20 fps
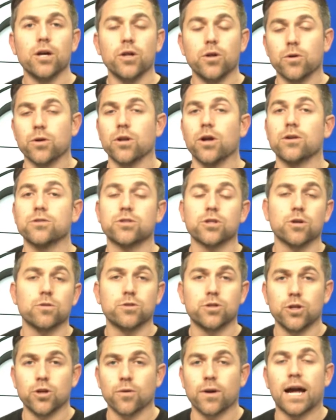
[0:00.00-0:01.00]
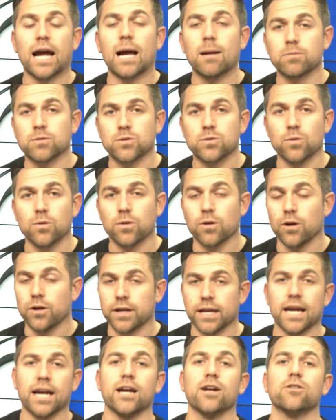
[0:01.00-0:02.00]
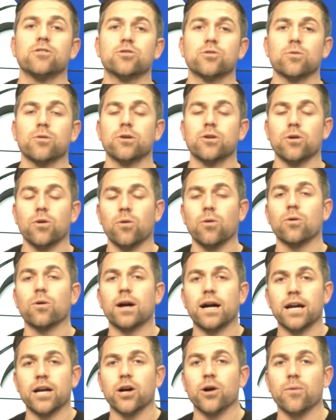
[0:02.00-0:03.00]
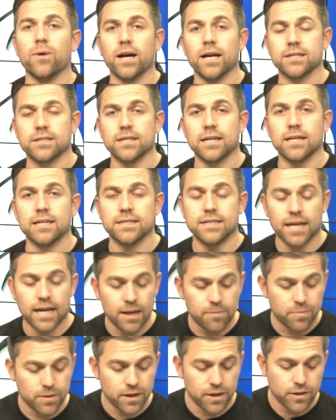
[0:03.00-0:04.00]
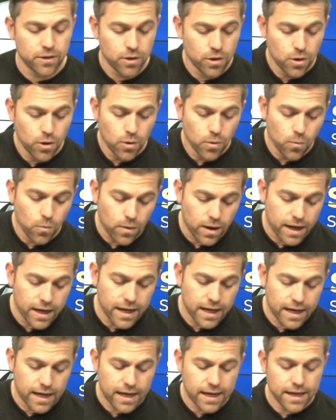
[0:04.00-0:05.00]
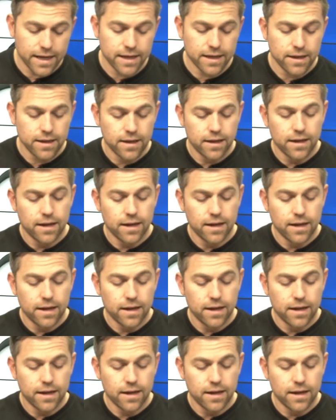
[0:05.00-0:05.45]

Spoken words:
you can also go to your app store on Android or iOS and type in YI-IoT.